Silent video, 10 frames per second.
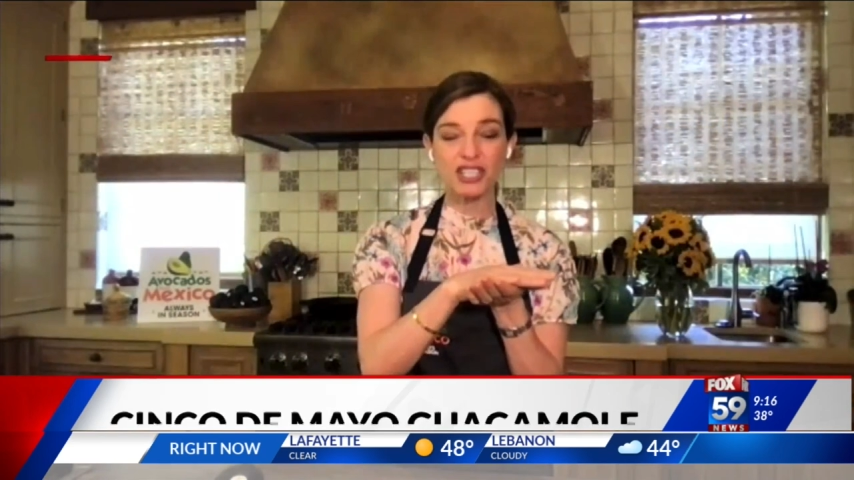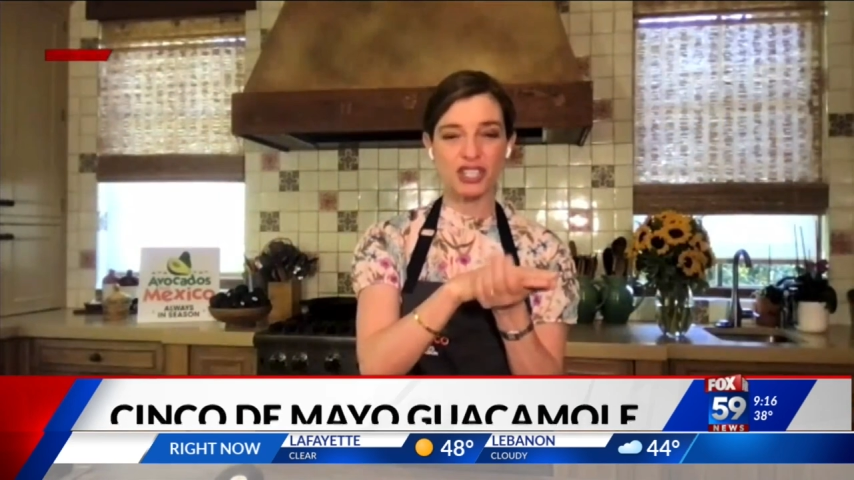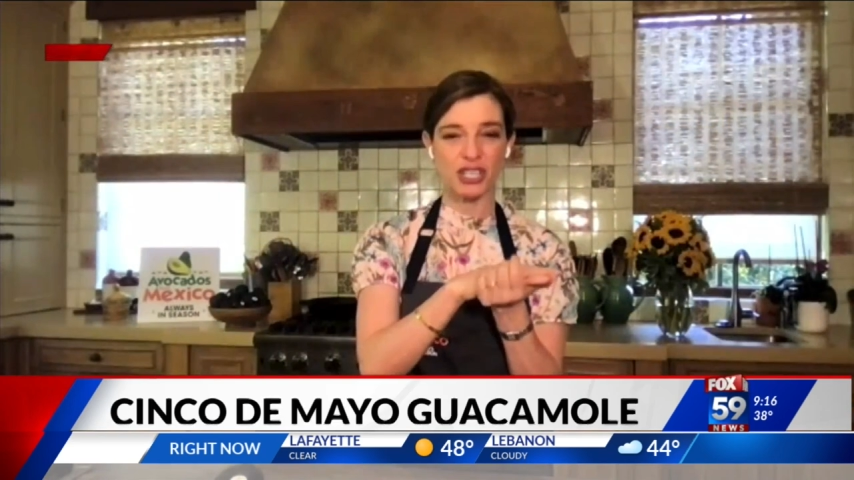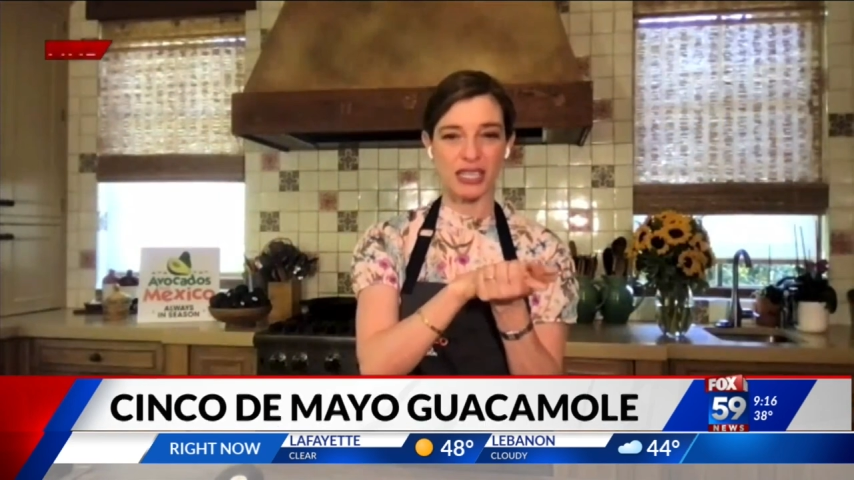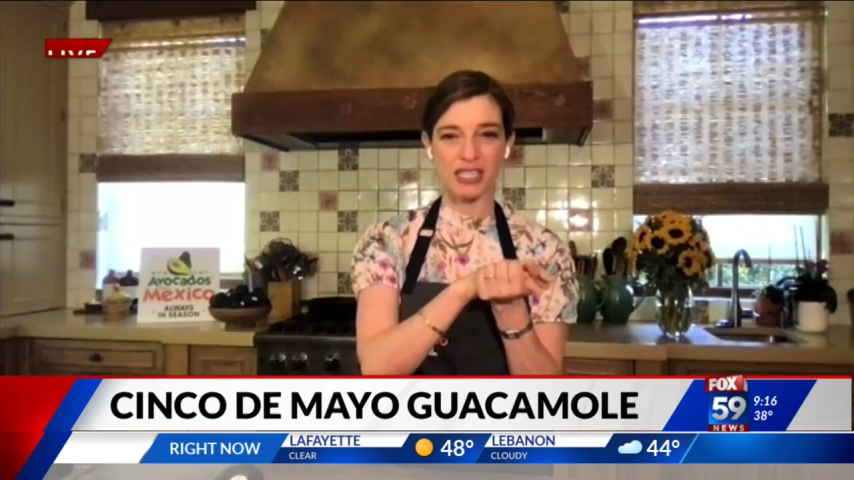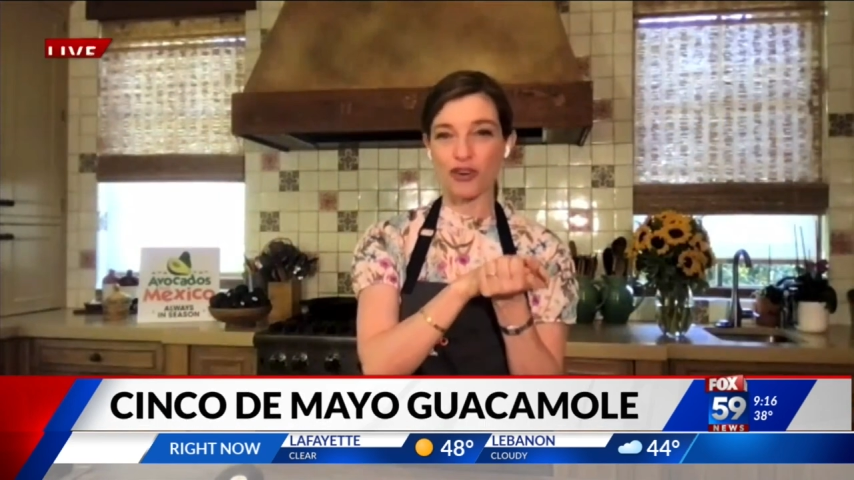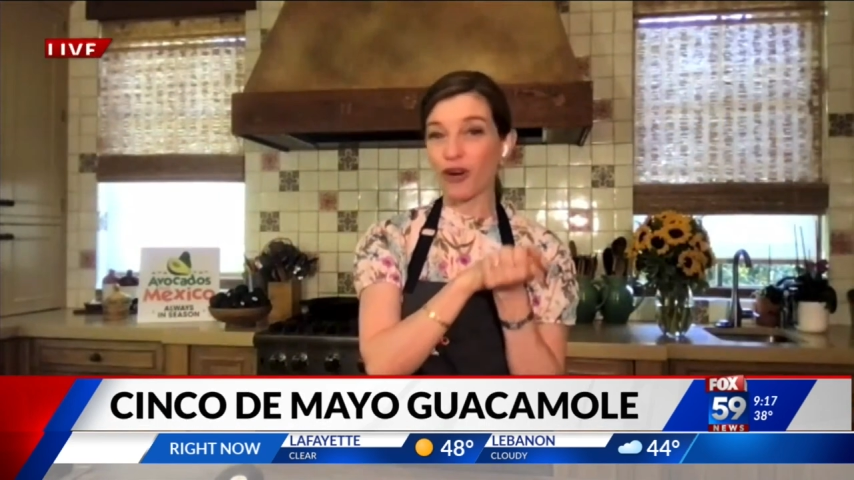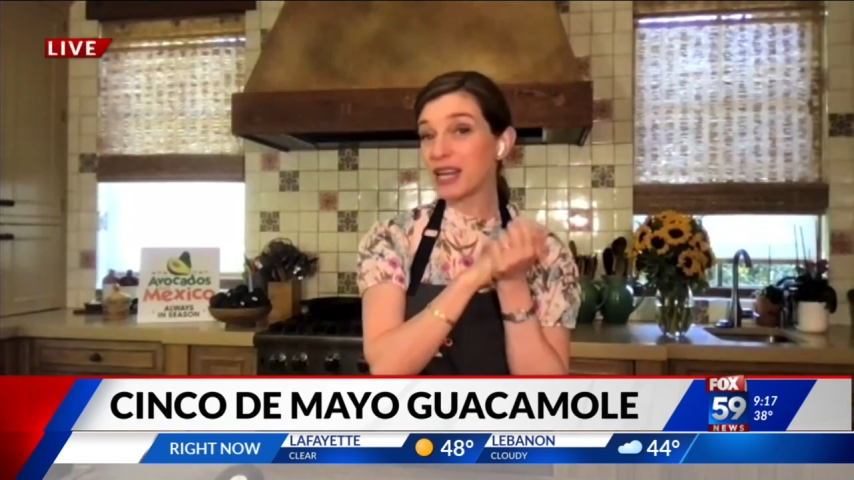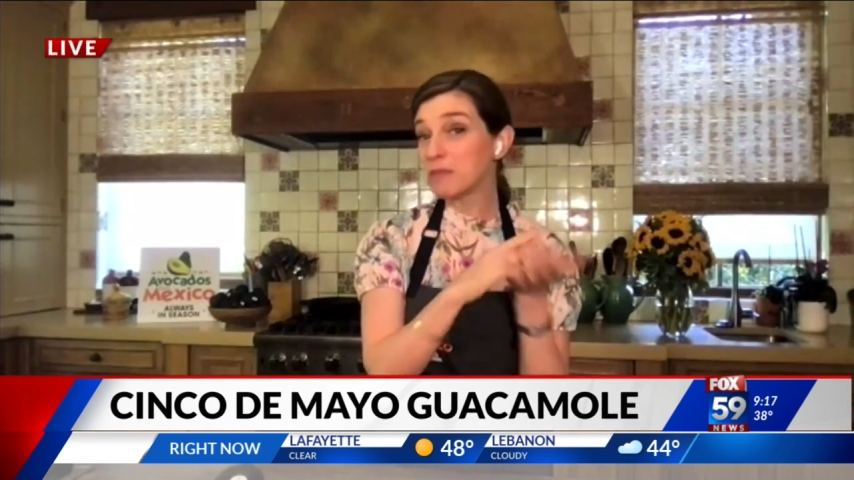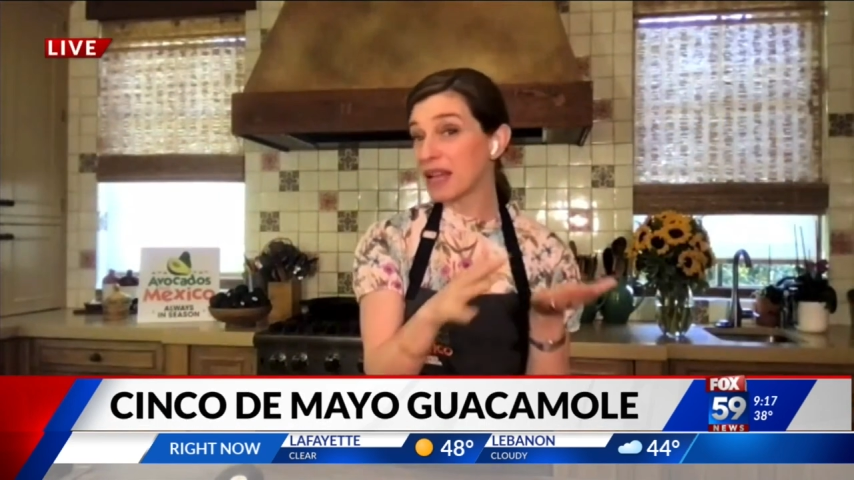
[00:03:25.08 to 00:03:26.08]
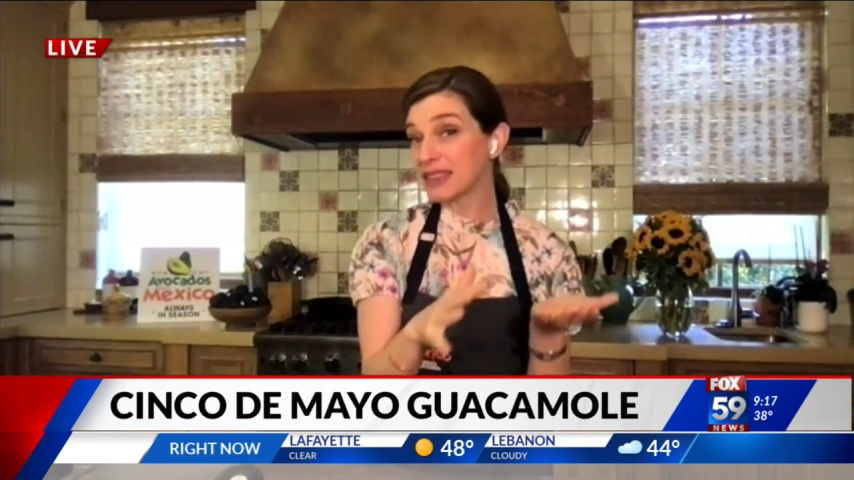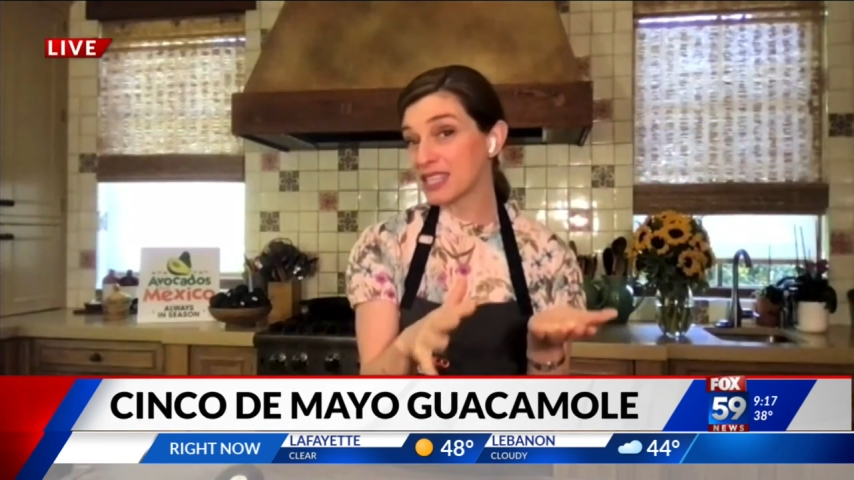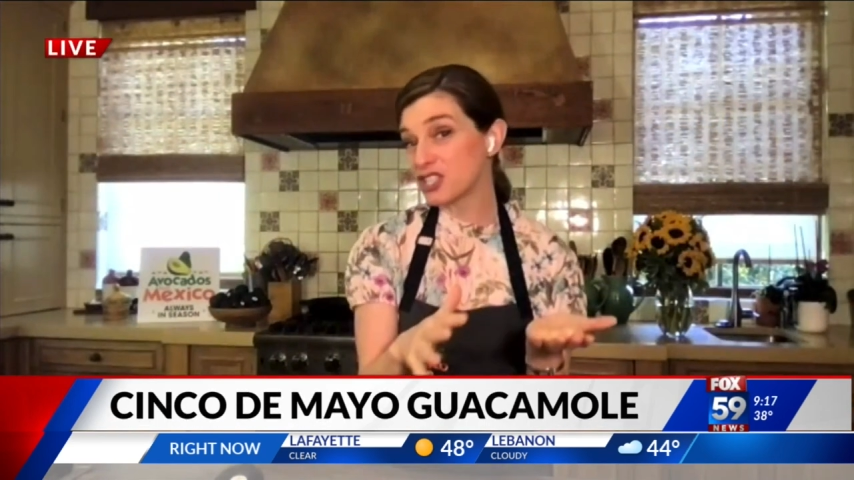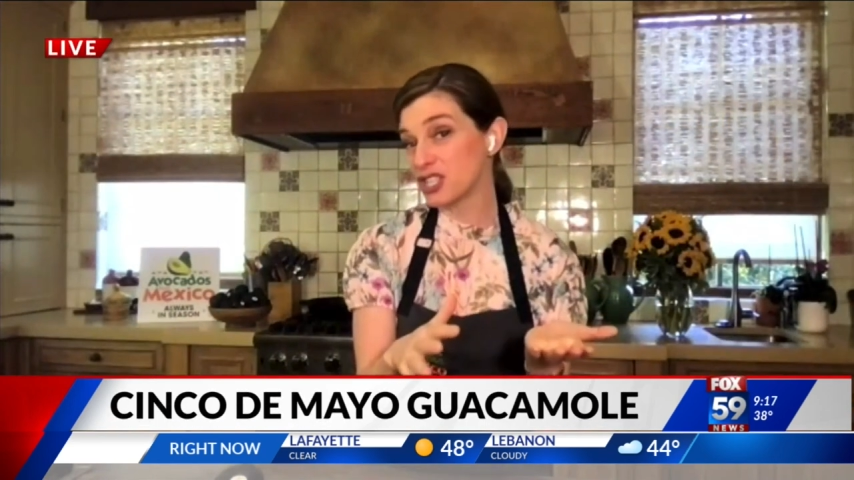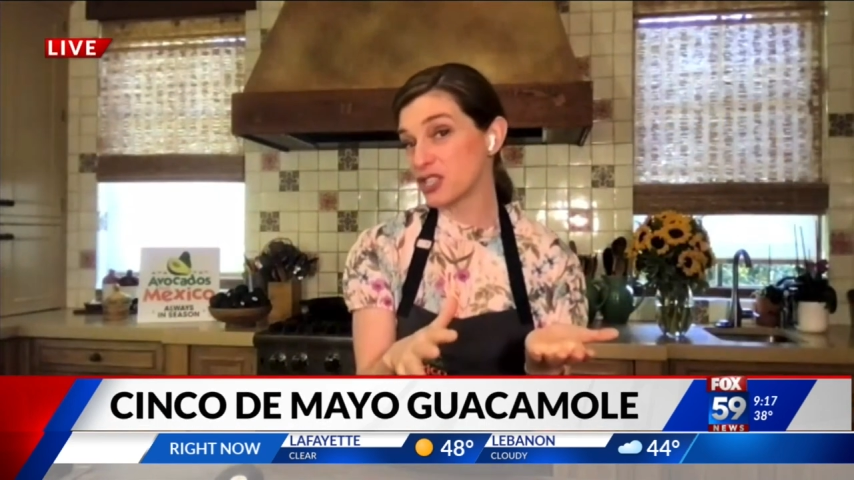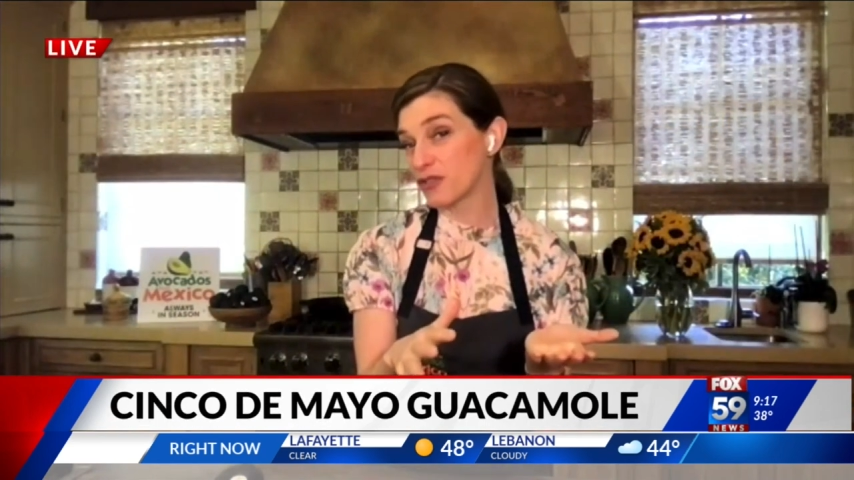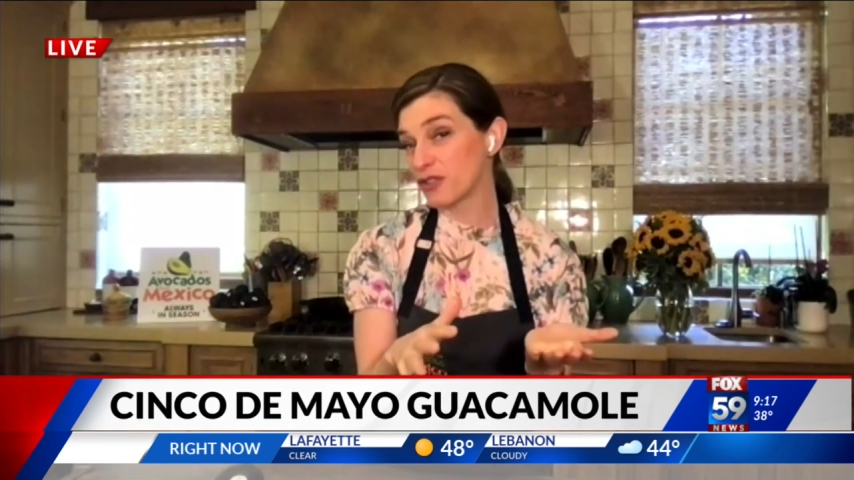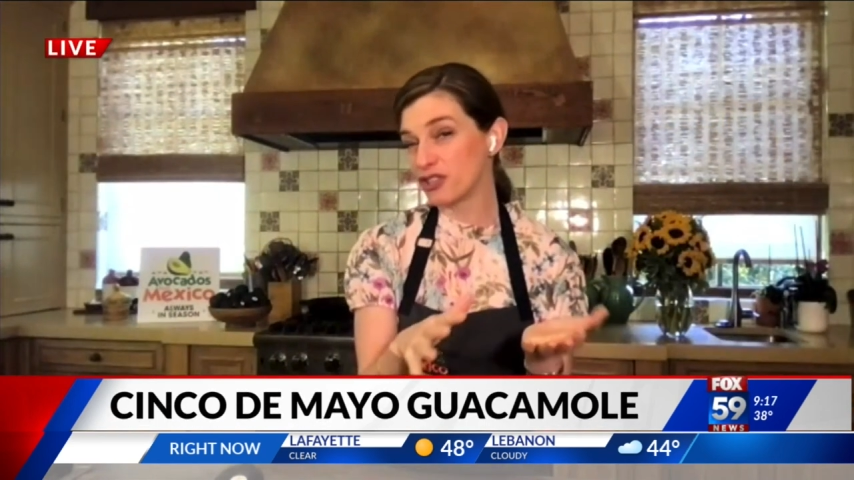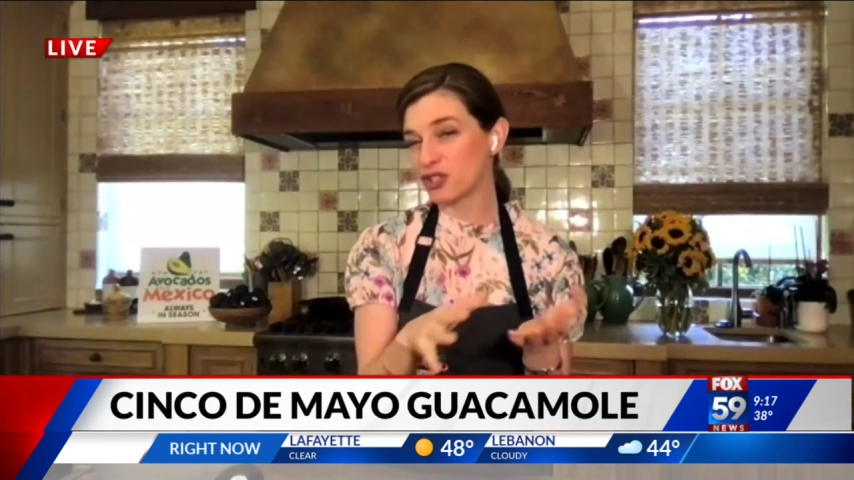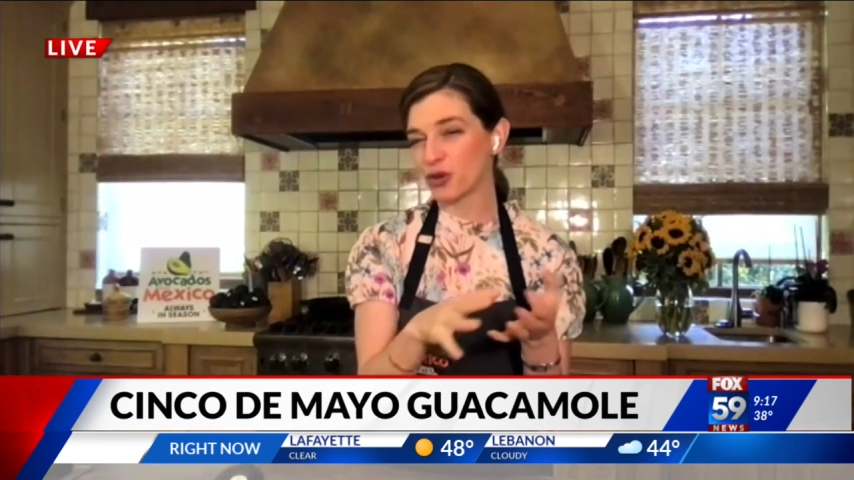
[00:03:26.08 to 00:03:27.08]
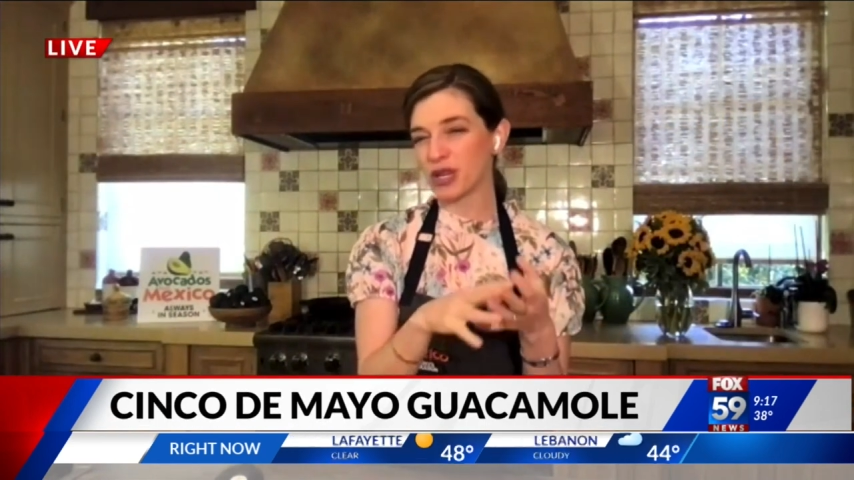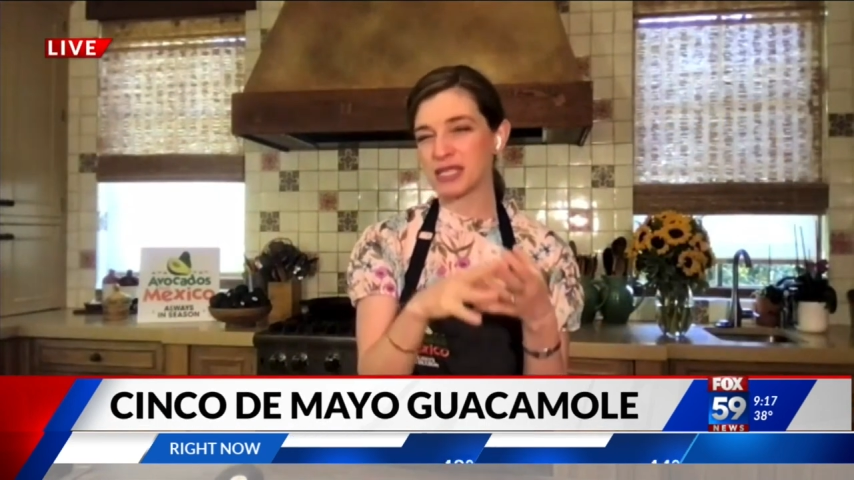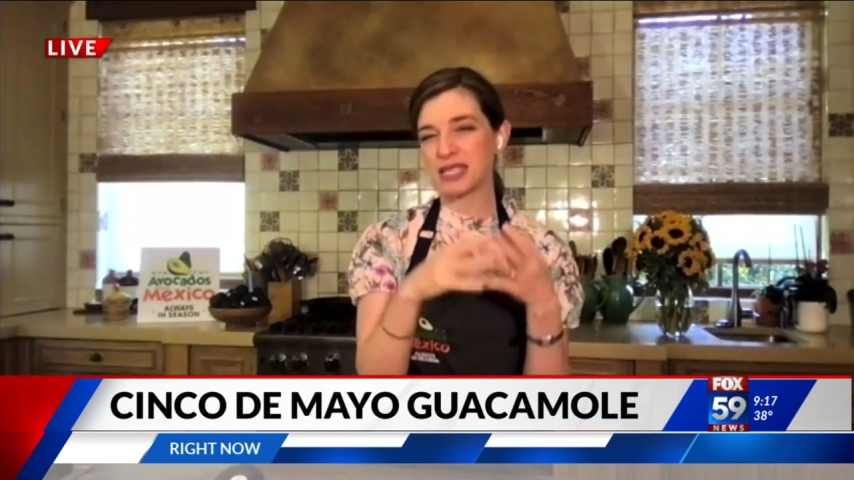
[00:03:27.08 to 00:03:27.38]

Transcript: cheese or any melty cheese of your choice.